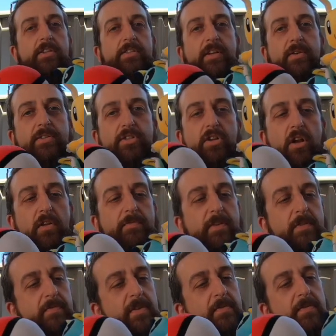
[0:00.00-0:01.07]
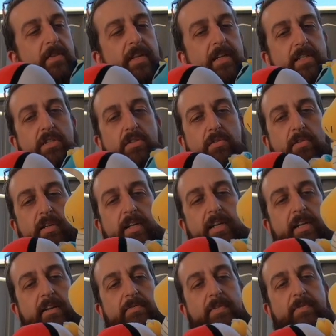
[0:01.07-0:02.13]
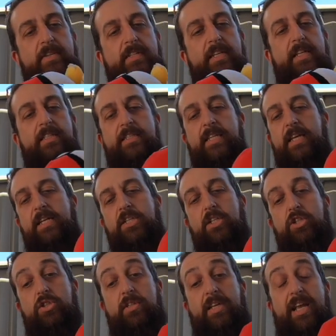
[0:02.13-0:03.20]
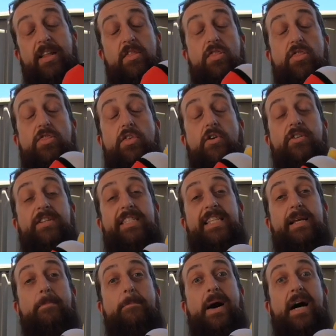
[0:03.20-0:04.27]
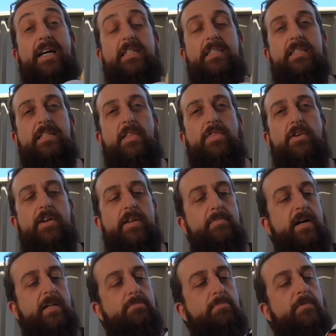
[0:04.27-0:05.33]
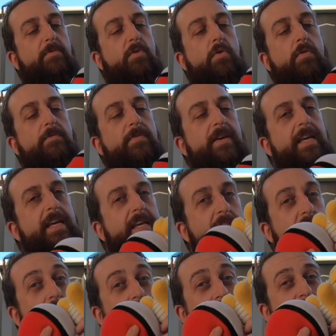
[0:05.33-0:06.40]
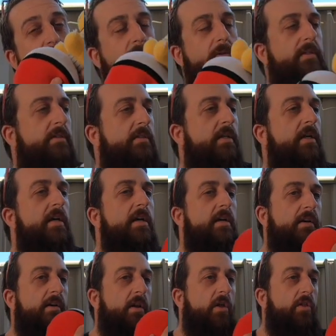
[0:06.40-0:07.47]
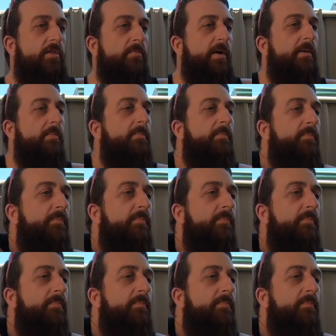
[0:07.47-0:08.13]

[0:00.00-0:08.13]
So it was $1.50 for these three, 50 cents each. I should get 30 bucks. 30 bucks before fees on these ones. Lock them up.